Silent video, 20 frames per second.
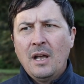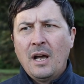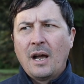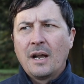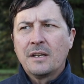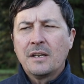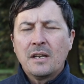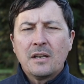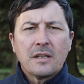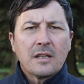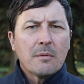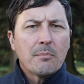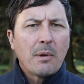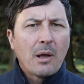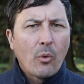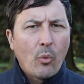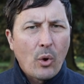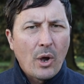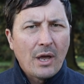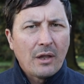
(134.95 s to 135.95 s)
I need to get
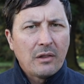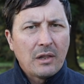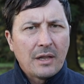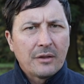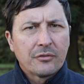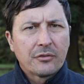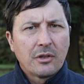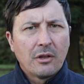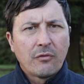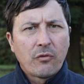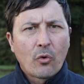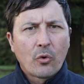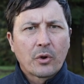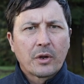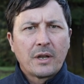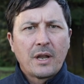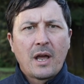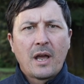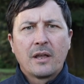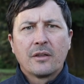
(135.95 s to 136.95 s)
my wildland stuff
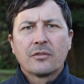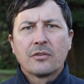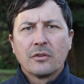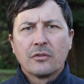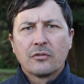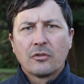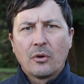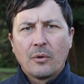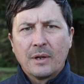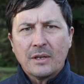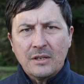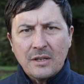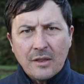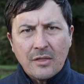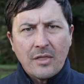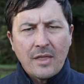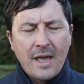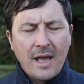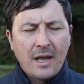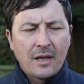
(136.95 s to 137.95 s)
organized, and so I
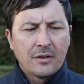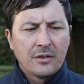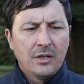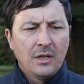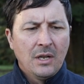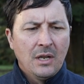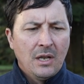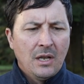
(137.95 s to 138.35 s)
did that